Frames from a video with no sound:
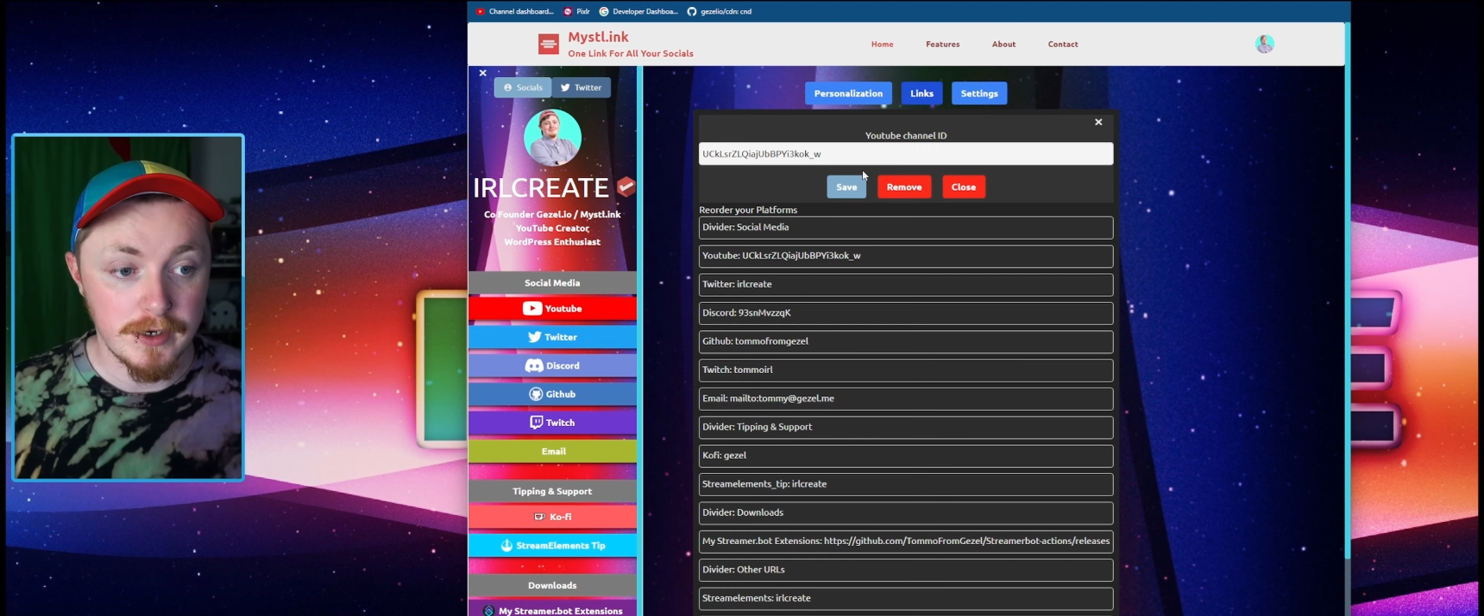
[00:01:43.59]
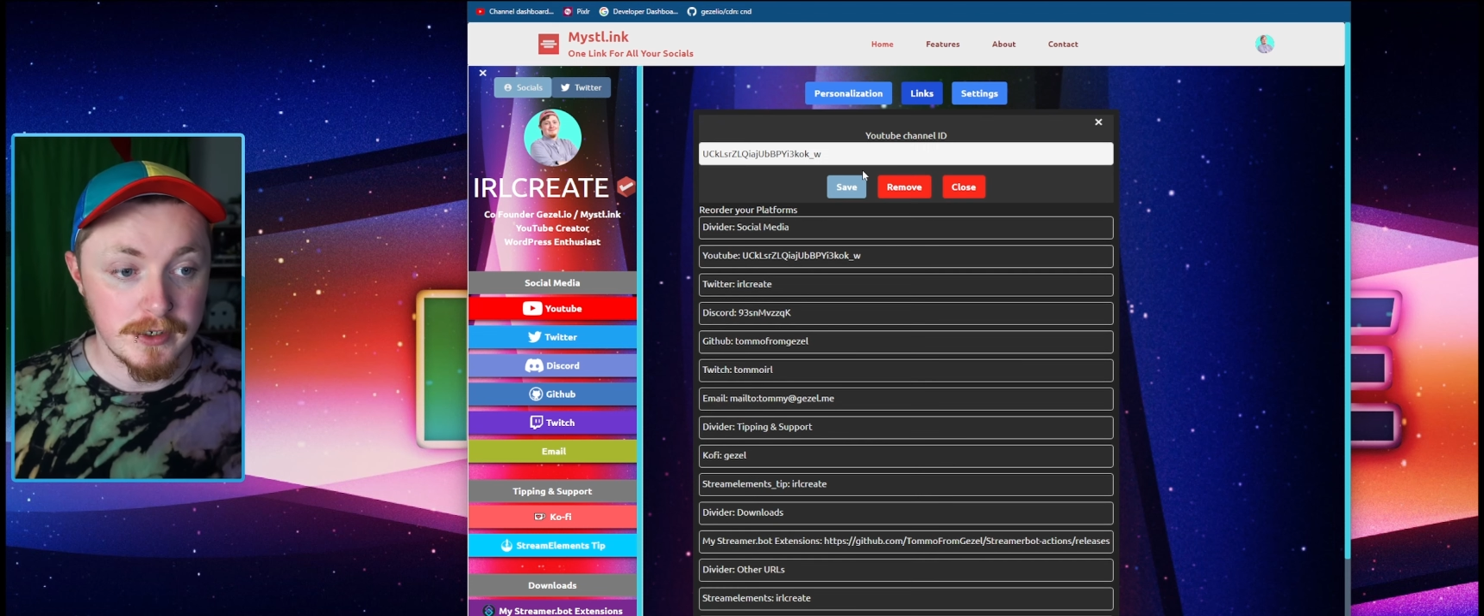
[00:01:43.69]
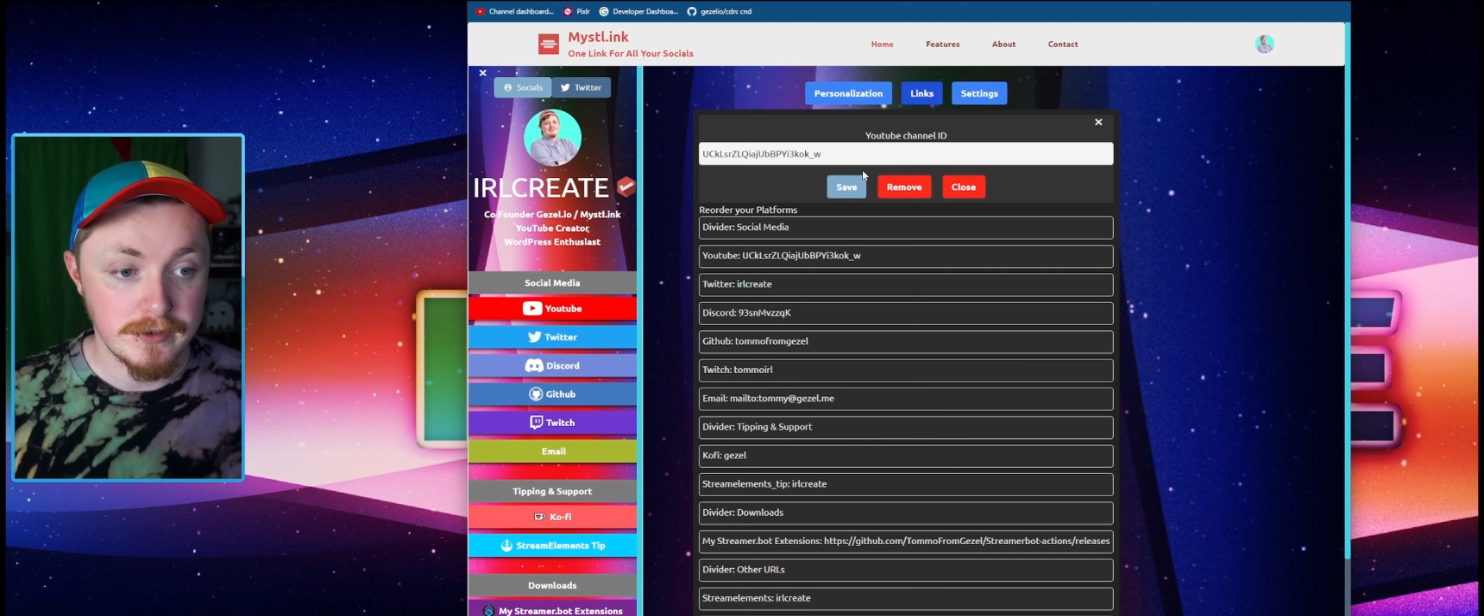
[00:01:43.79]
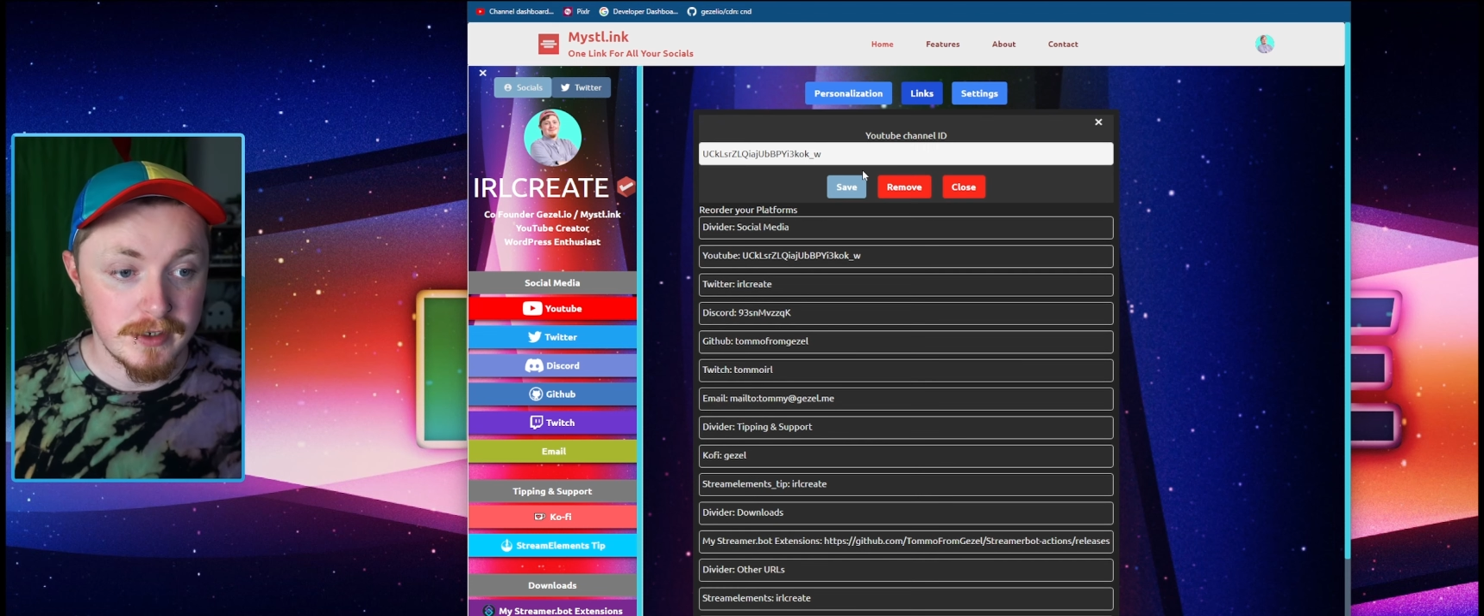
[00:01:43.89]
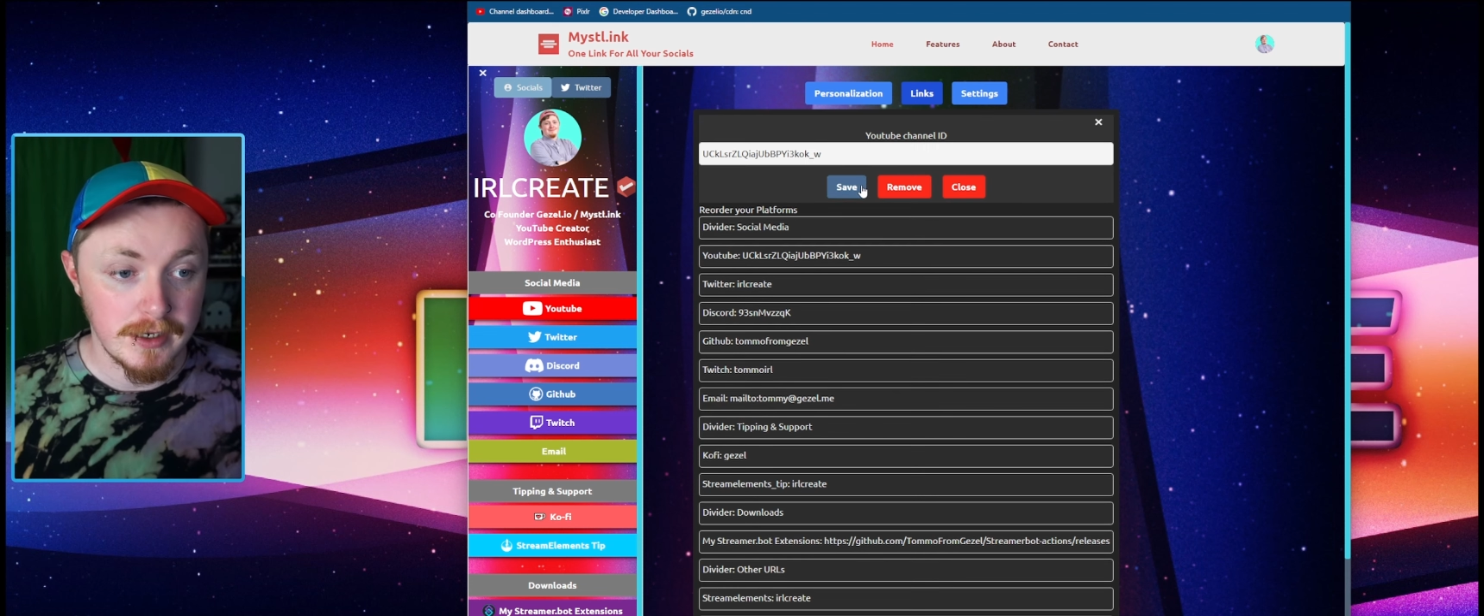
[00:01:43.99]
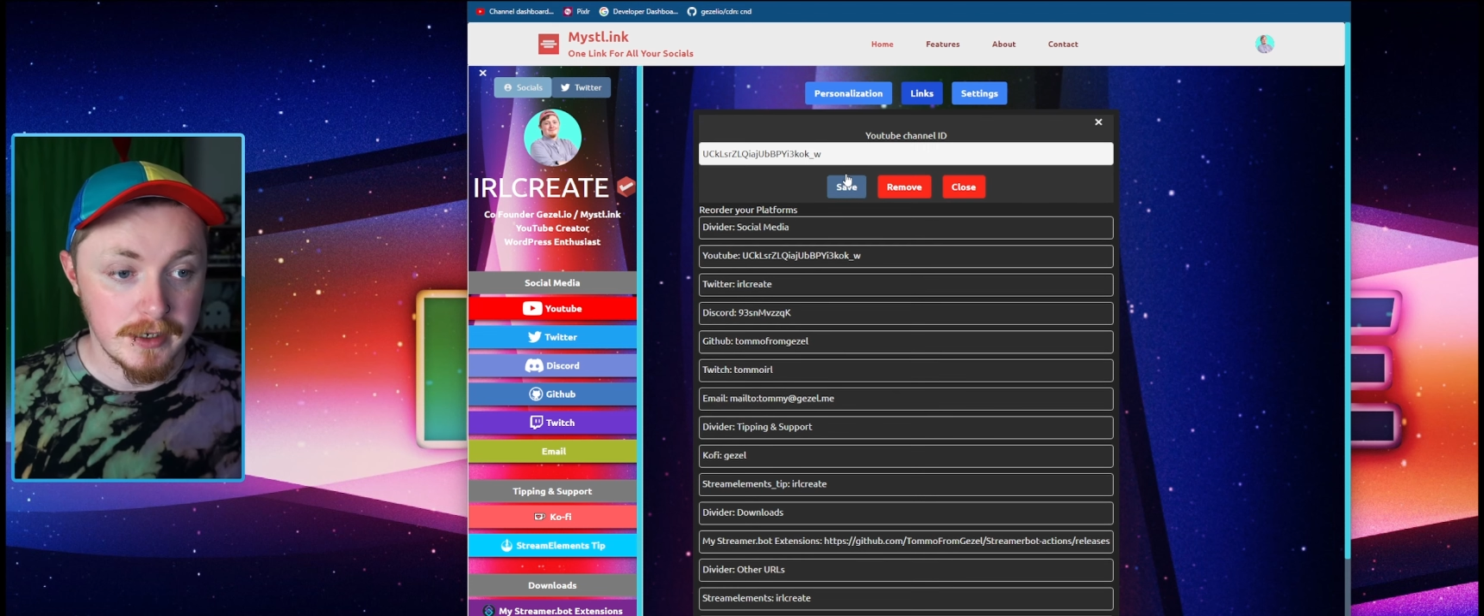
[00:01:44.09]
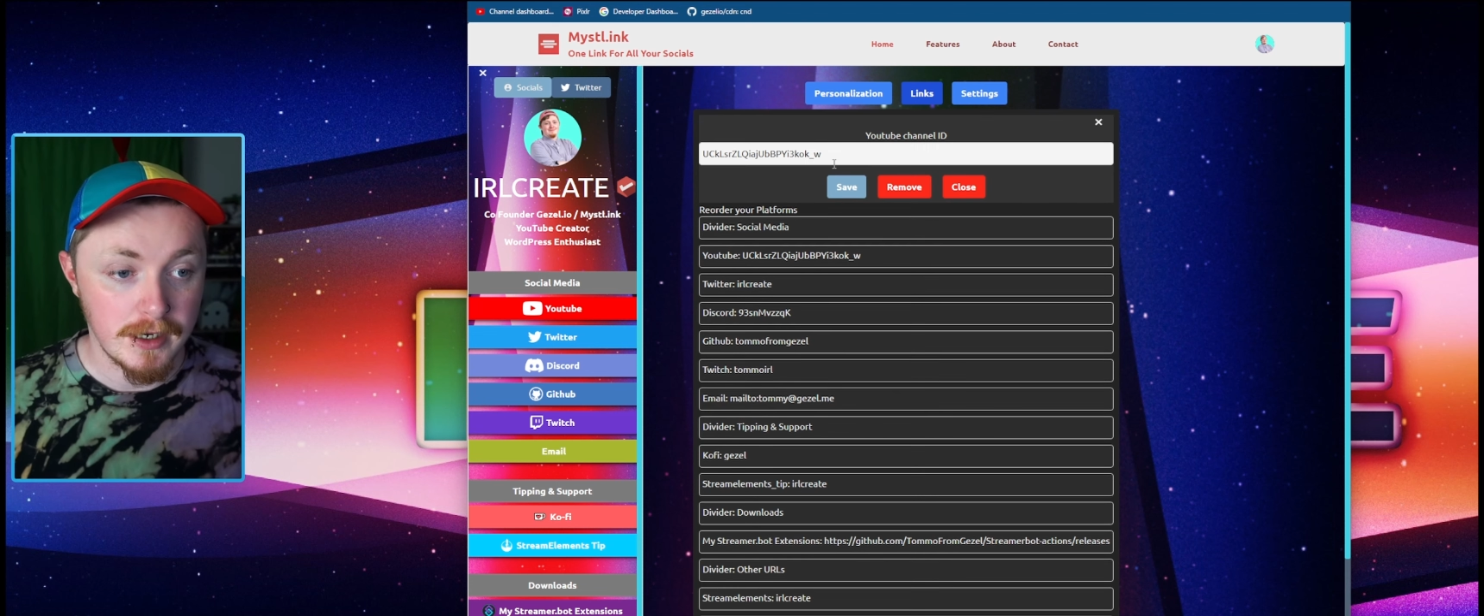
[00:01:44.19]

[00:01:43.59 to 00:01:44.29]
I can just click